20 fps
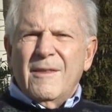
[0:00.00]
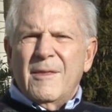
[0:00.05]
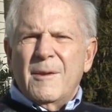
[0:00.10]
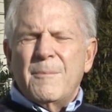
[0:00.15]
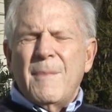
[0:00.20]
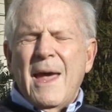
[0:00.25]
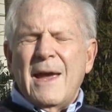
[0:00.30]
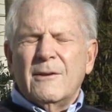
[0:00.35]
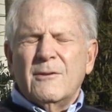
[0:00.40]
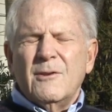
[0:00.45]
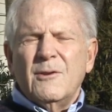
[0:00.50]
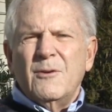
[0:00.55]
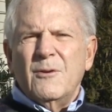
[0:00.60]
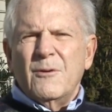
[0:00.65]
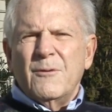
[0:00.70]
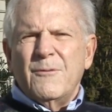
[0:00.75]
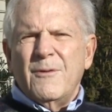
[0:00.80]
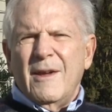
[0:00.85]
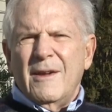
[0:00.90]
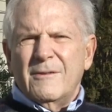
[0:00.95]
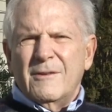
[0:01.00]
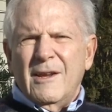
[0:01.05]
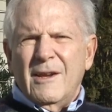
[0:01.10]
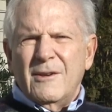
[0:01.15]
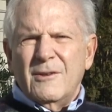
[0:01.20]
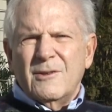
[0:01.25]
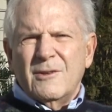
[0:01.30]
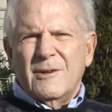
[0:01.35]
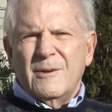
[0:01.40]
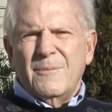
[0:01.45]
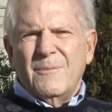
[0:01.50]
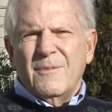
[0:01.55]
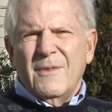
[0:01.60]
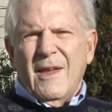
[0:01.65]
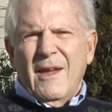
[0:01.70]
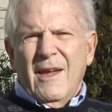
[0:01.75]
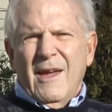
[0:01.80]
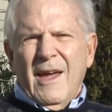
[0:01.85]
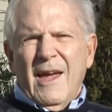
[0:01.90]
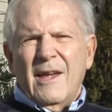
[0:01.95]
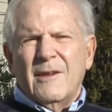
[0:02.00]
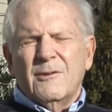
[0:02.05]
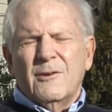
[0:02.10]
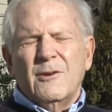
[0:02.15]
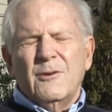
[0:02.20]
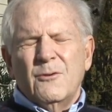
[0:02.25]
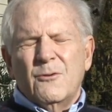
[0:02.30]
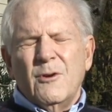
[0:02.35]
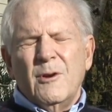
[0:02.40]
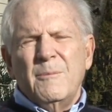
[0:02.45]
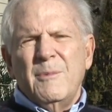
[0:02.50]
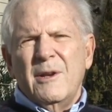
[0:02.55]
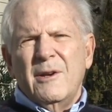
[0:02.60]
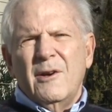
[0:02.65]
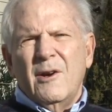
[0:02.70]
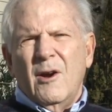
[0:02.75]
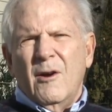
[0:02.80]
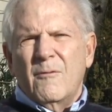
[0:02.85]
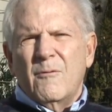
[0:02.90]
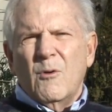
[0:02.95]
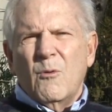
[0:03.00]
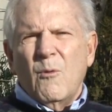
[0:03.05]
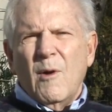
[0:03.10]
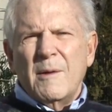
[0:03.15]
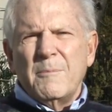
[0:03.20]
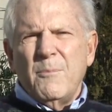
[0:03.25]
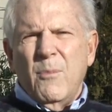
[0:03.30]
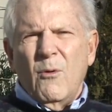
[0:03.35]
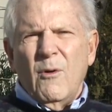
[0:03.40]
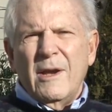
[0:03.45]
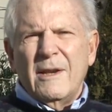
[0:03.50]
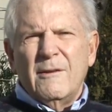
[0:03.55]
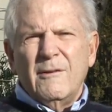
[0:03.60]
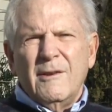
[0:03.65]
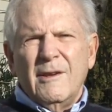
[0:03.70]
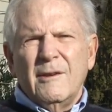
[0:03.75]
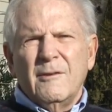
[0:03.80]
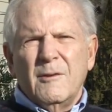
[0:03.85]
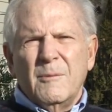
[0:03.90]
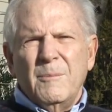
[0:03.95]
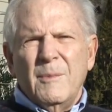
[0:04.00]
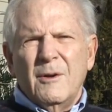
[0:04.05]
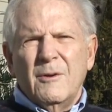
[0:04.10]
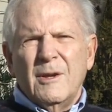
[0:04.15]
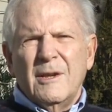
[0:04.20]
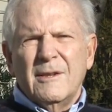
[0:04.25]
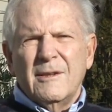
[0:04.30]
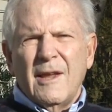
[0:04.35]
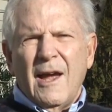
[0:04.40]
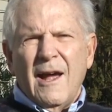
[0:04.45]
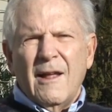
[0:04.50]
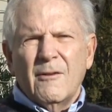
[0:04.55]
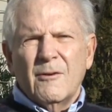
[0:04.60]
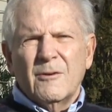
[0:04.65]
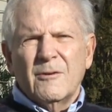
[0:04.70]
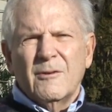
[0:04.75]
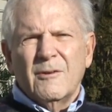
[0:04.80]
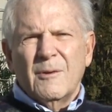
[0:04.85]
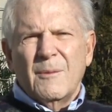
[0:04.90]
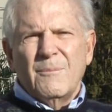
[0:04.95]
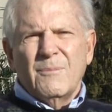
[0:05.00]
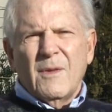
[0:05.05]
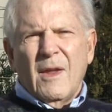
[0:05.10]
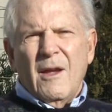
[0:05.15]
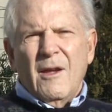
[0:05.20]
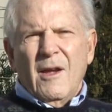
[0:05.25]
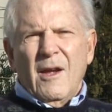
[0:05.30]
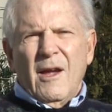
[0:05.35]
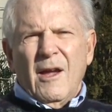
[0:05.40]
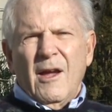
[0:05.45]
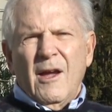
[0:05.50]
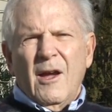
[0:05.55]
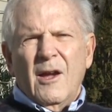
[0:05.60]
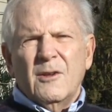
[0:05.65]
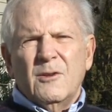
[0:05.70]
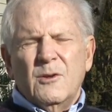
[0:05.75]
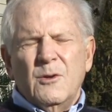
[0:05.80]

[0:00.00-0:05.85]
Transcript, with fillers: the Max Cure Foundation has contributed over $1.6 million uh,